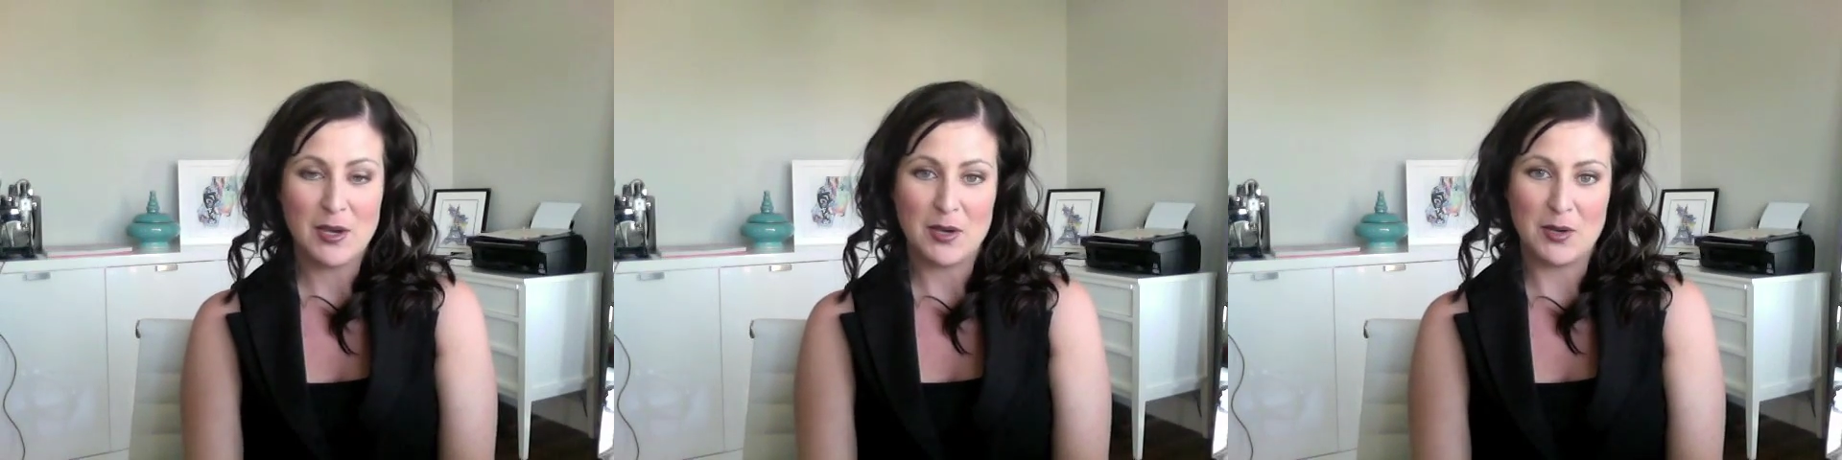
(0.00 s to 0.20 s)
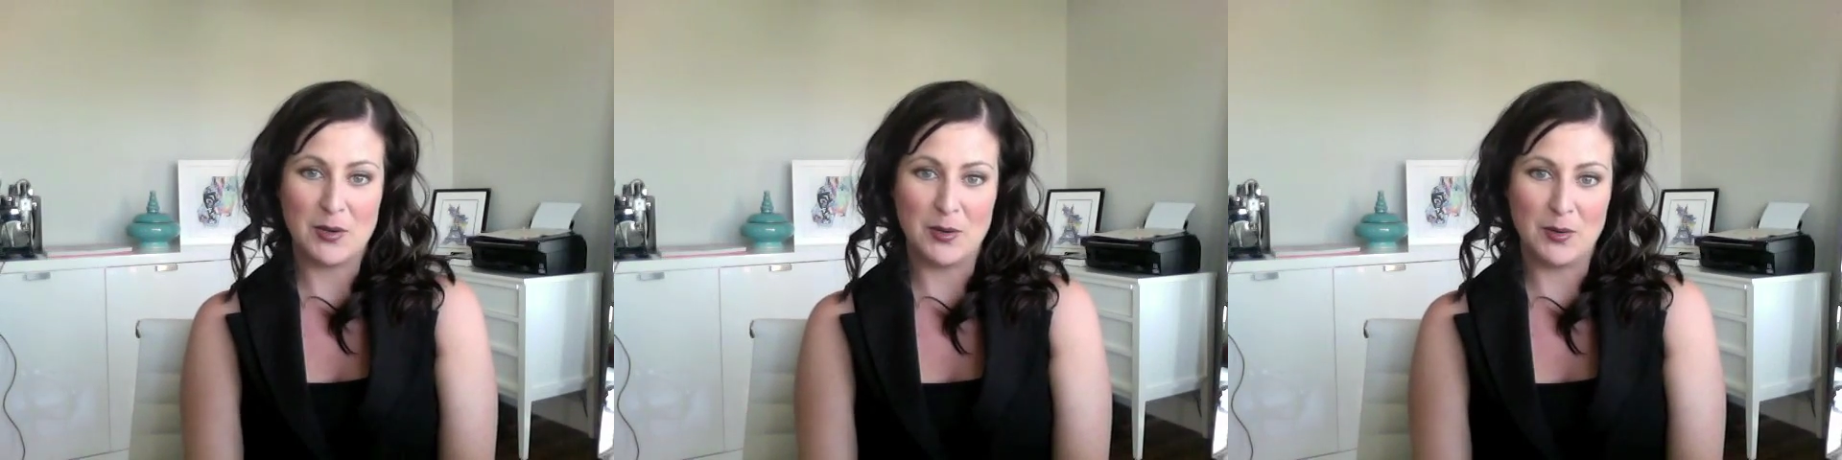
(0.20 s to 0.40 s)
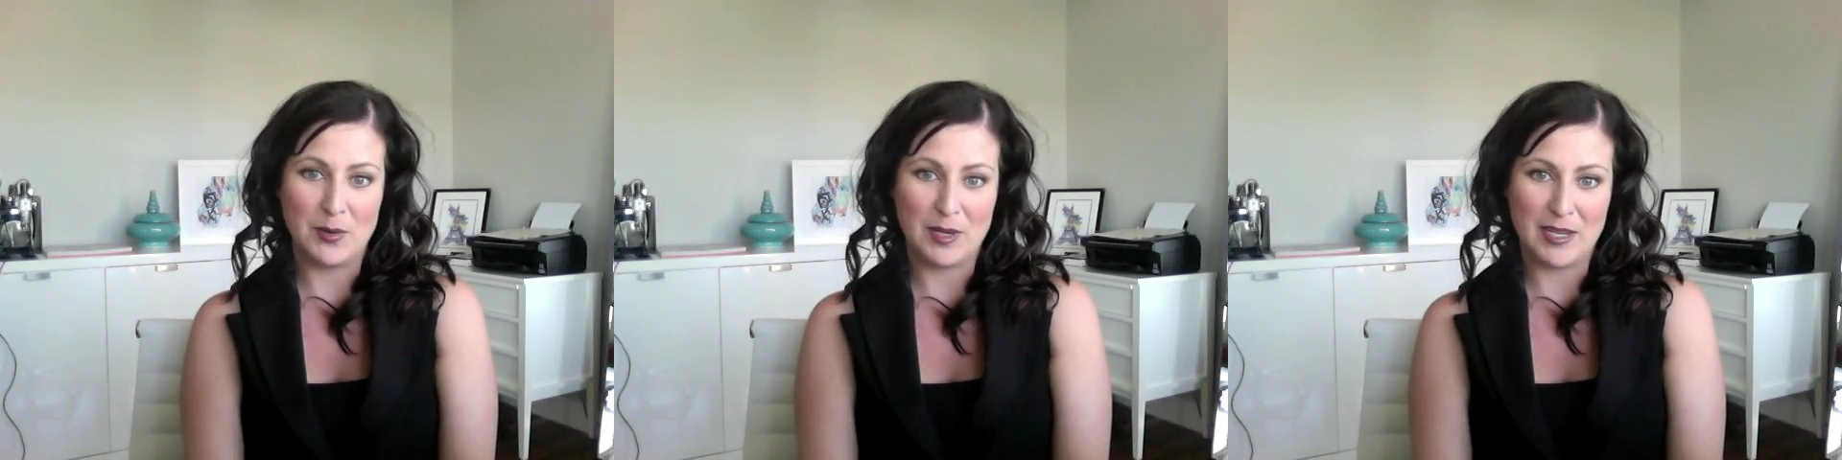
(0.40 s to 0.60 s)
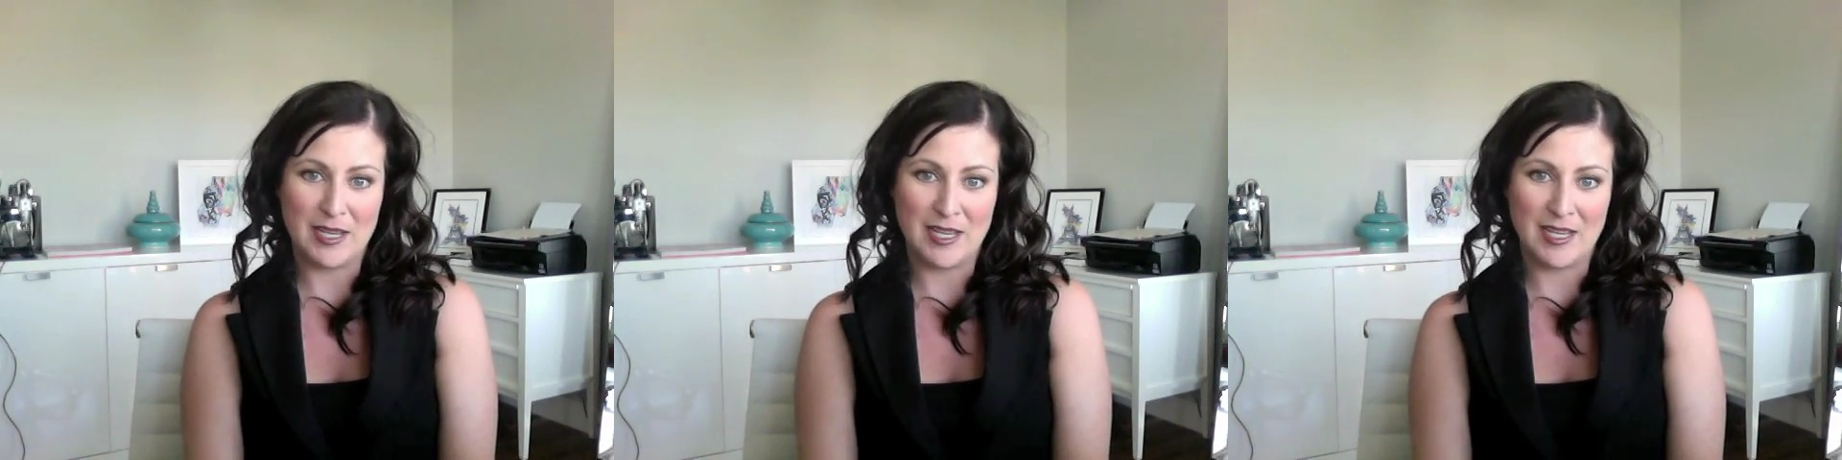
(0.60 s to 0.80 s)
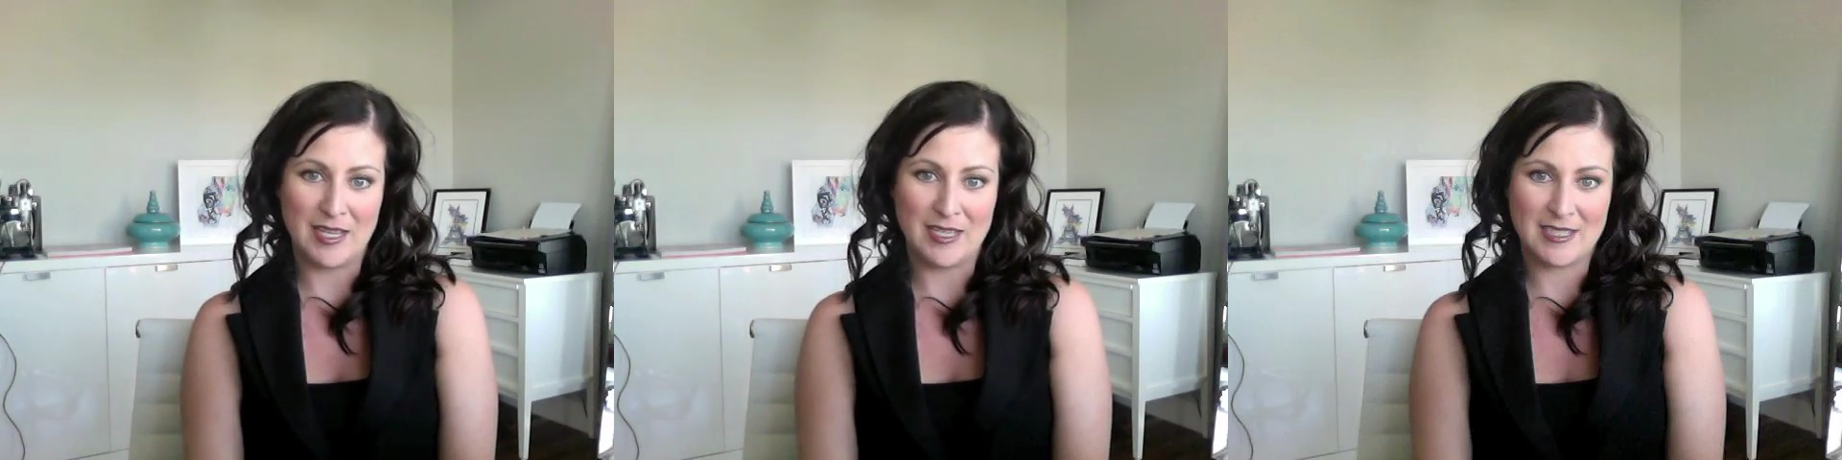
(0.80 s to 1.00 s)
who
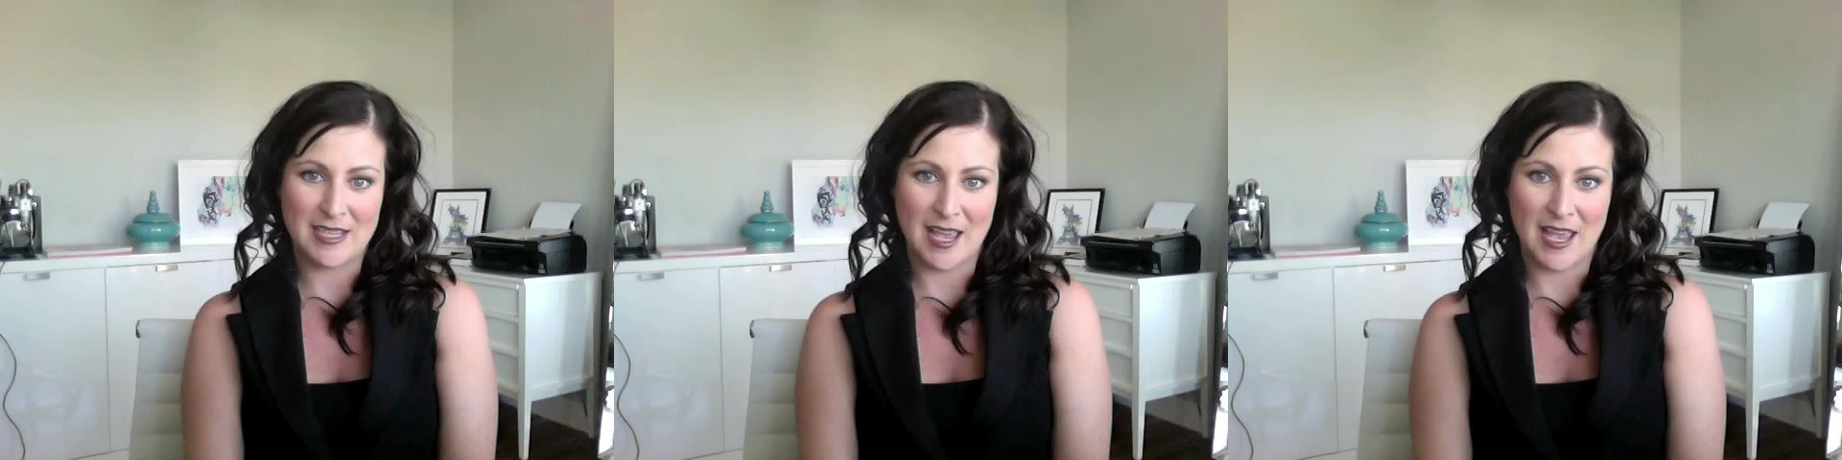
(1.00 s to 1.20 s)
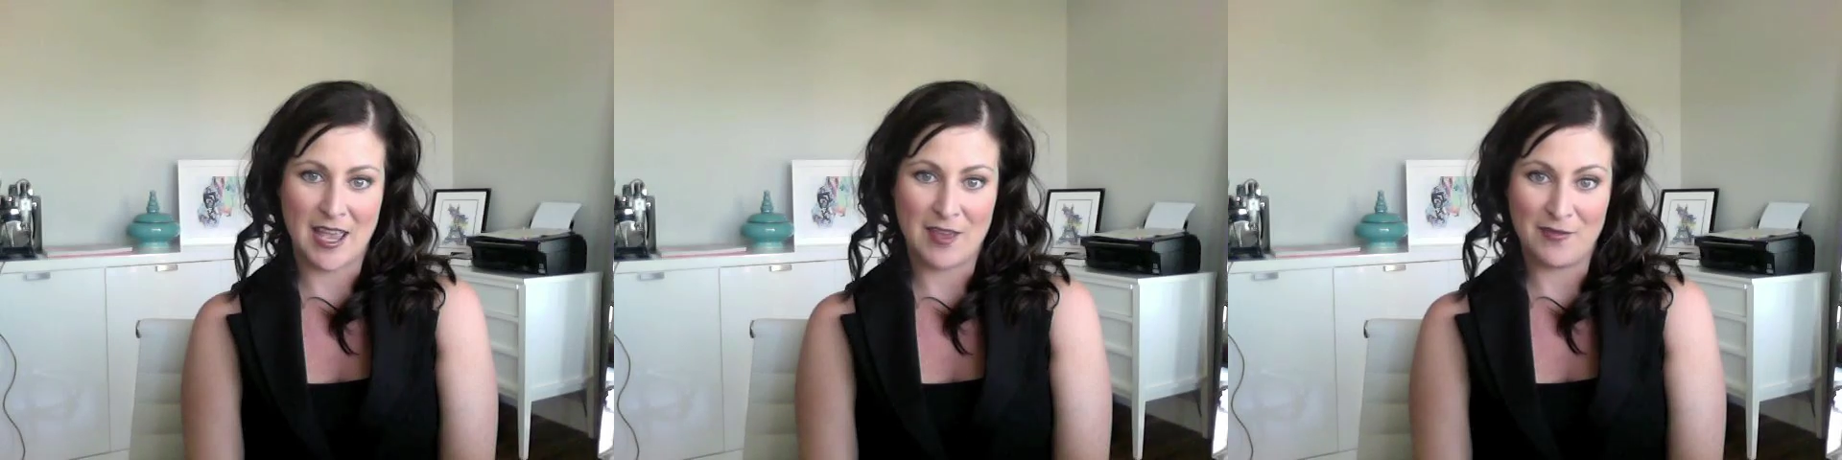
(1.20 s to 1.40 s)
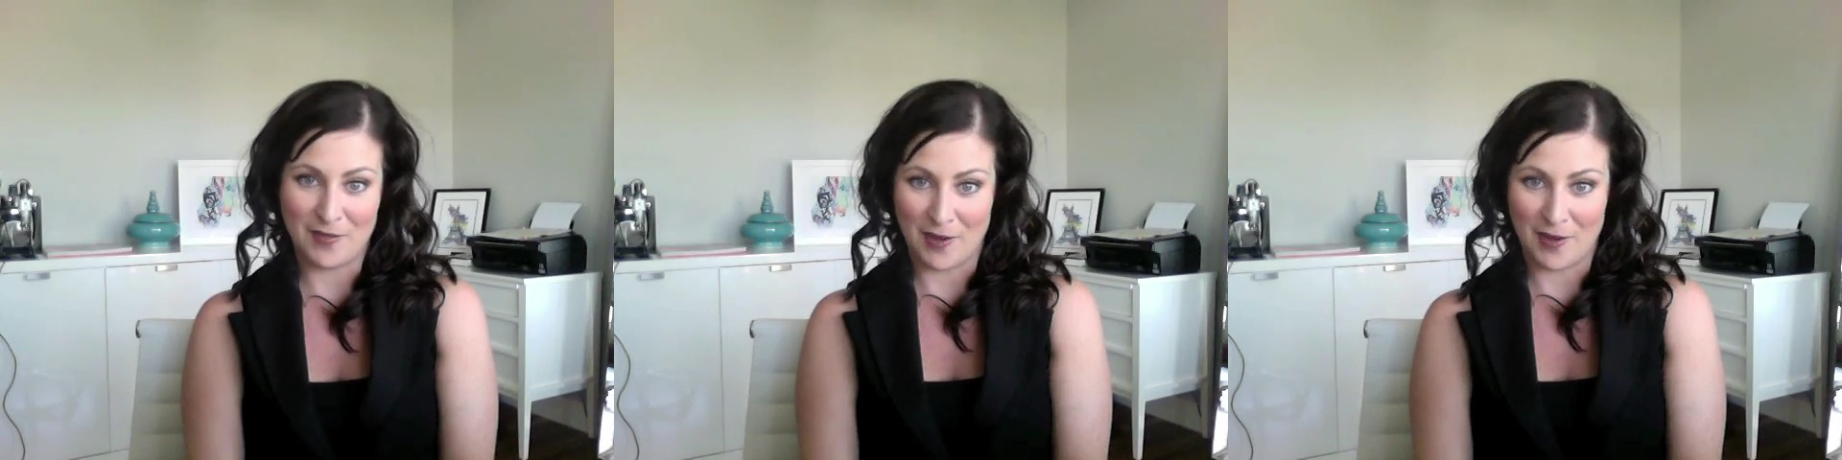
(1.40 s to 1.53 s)
is a